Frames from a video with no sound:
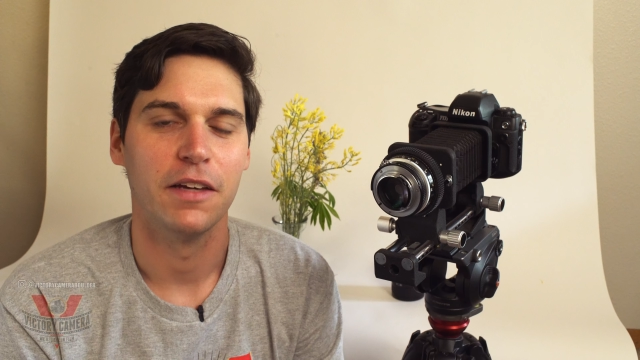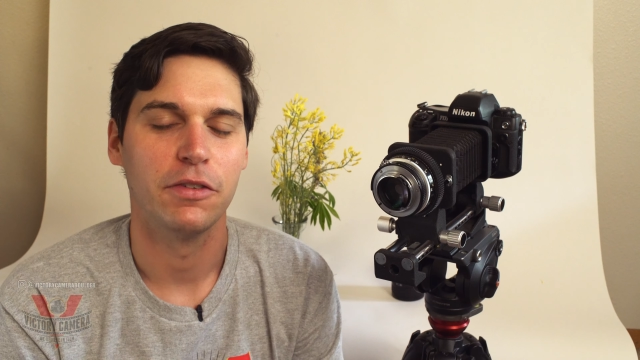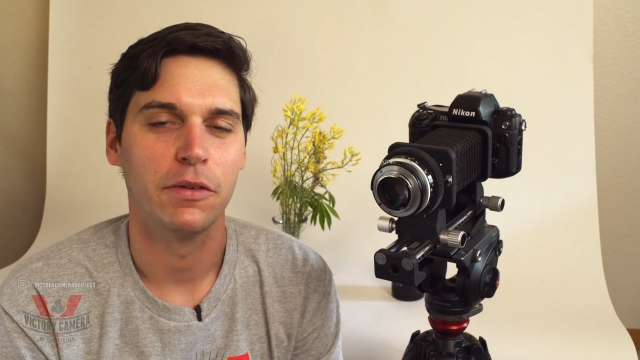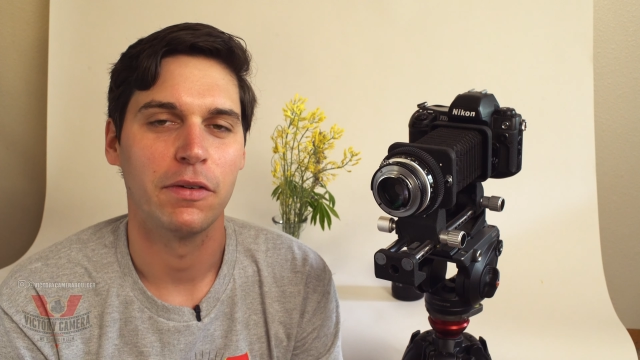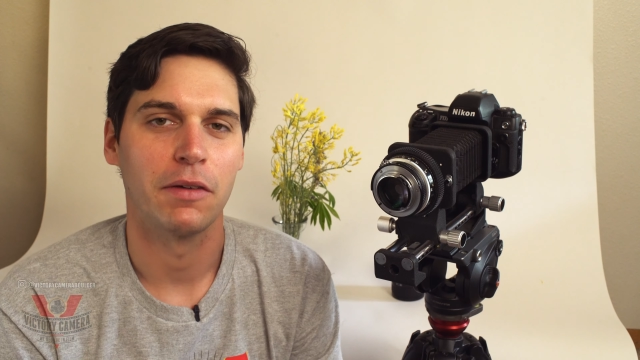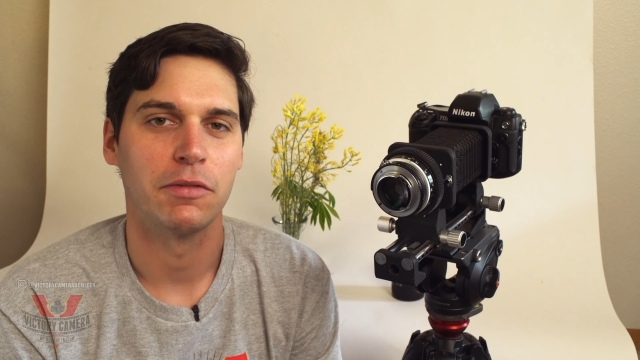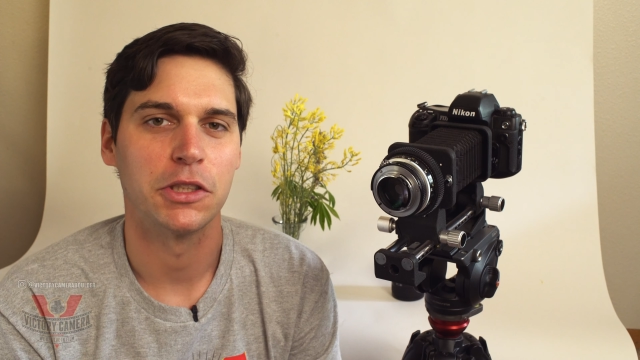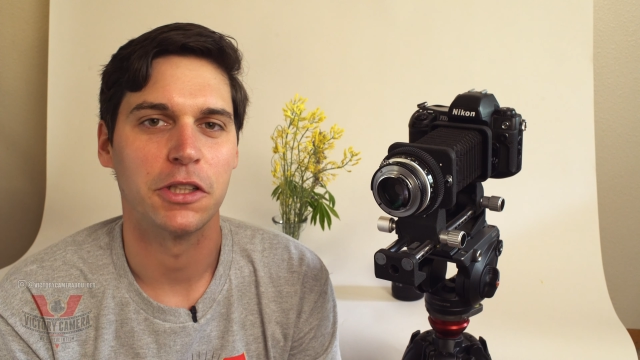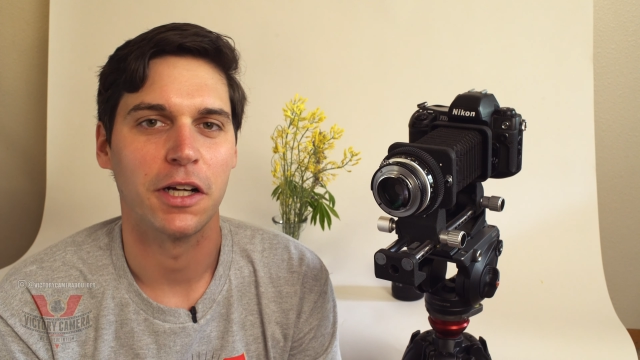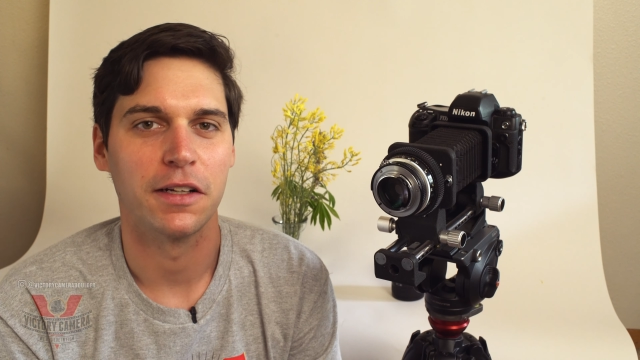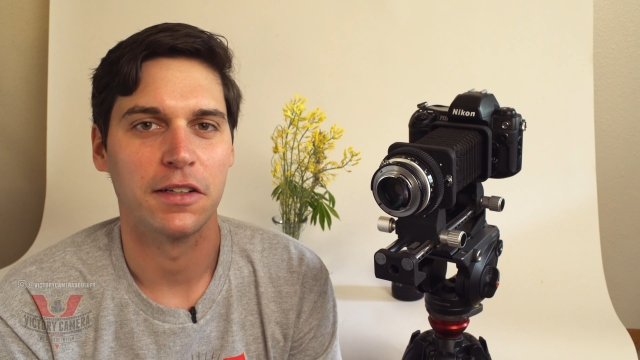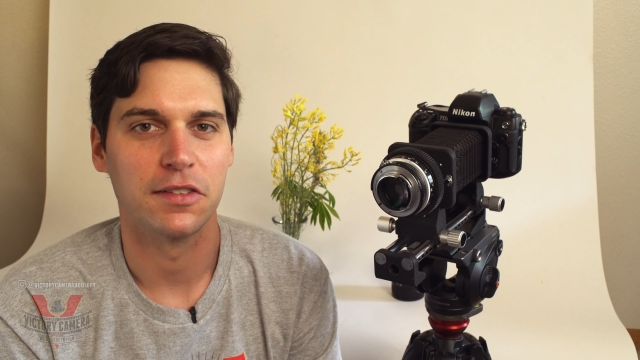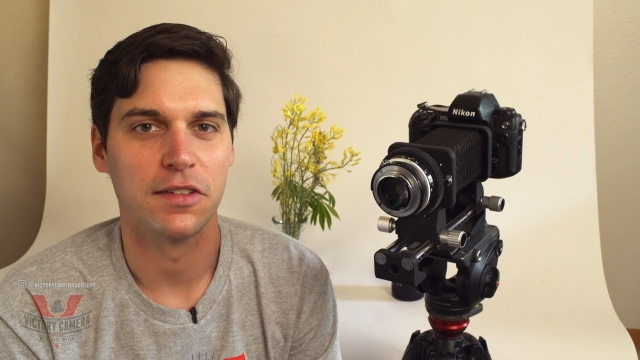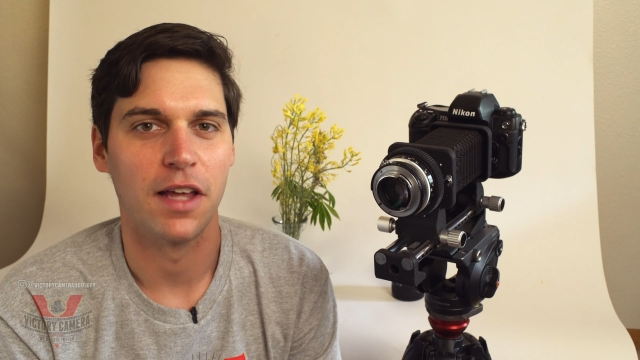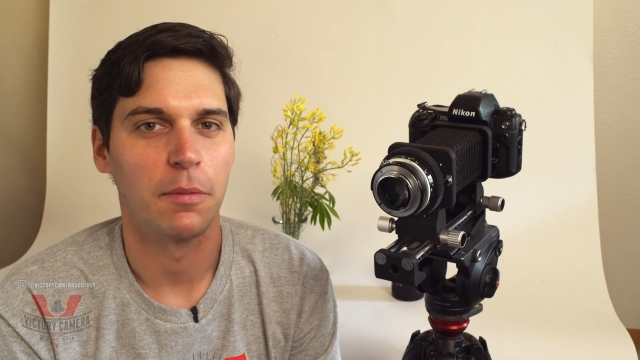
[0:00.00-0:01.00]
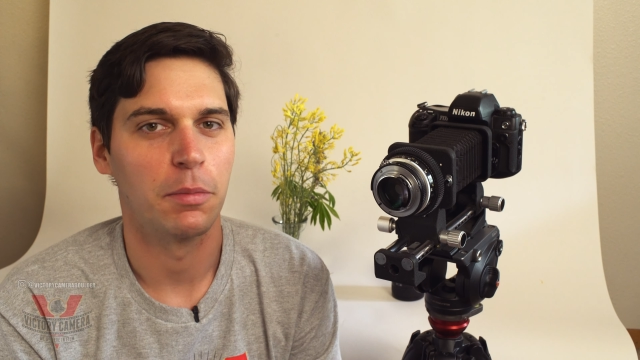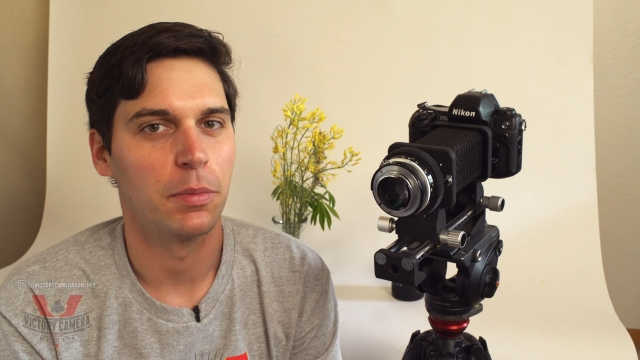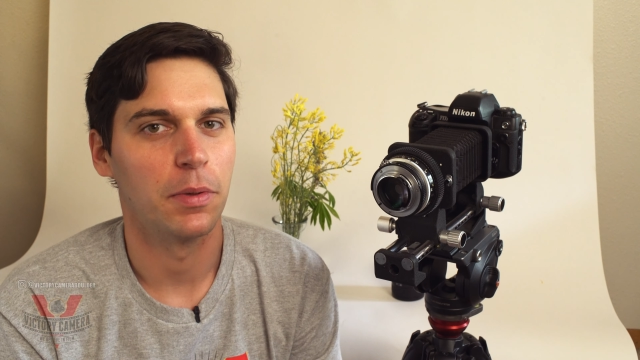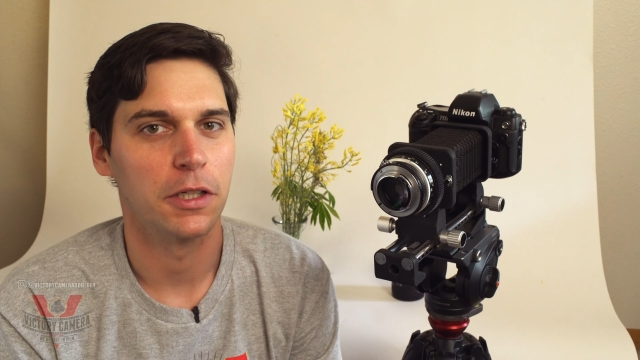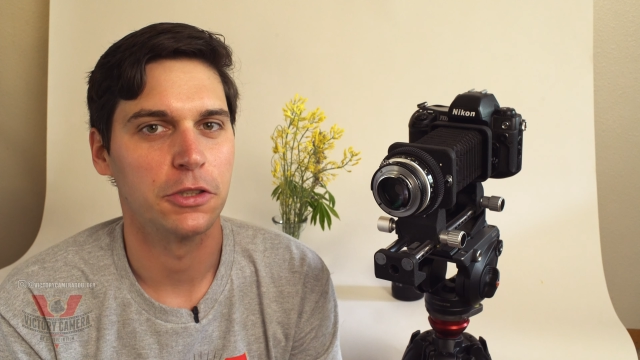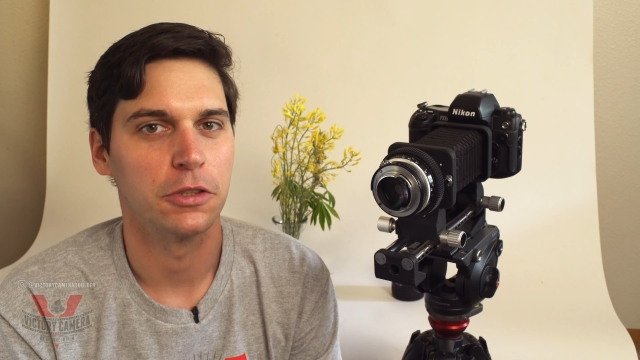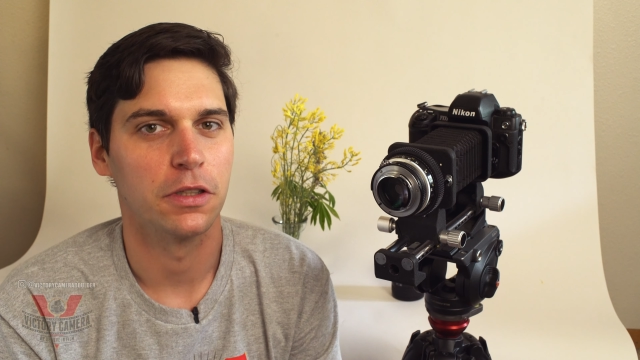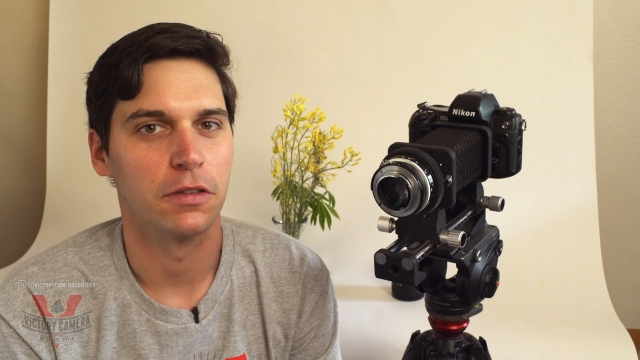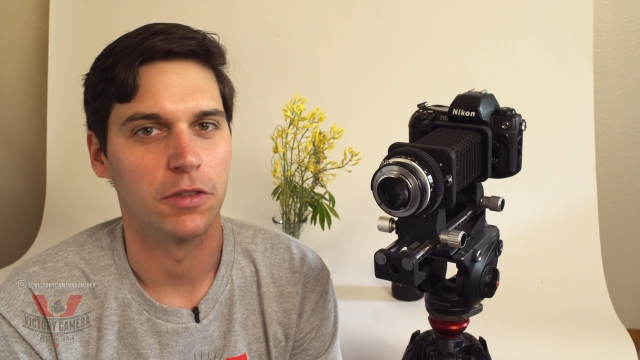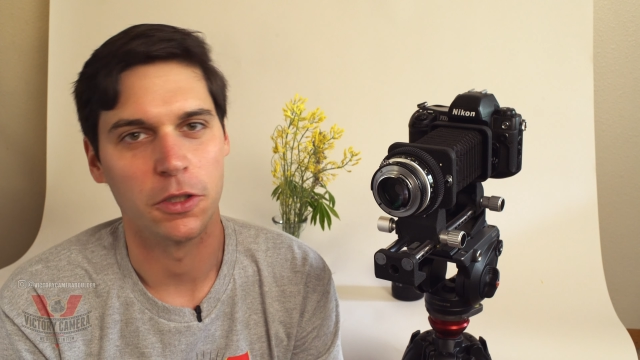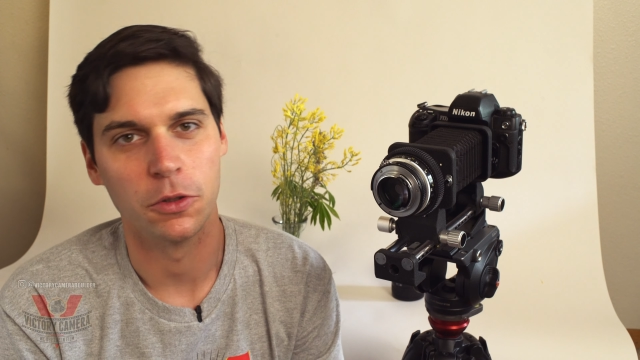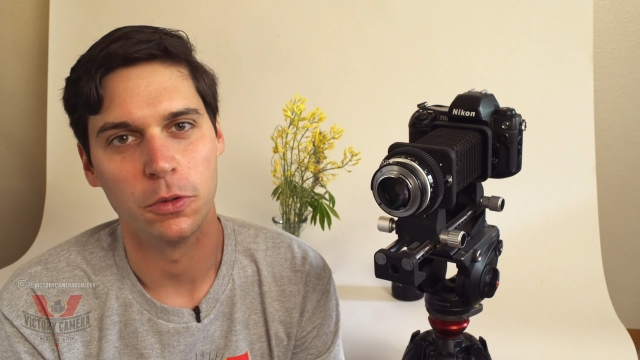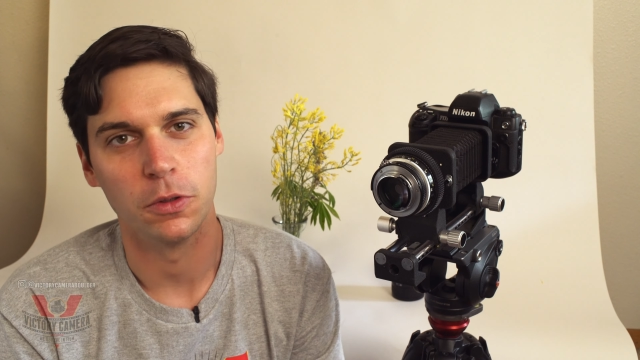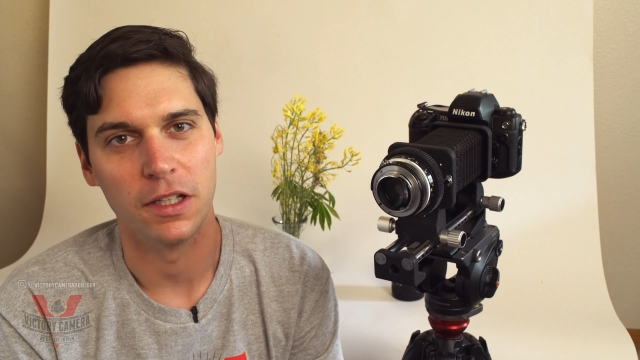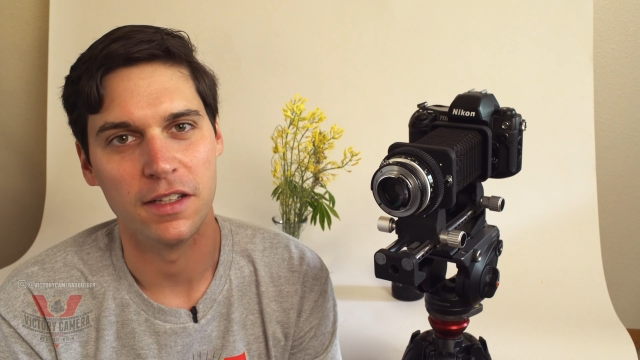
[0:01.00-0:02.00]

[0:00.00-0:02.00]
If you've ever tried to snap a picture of a cool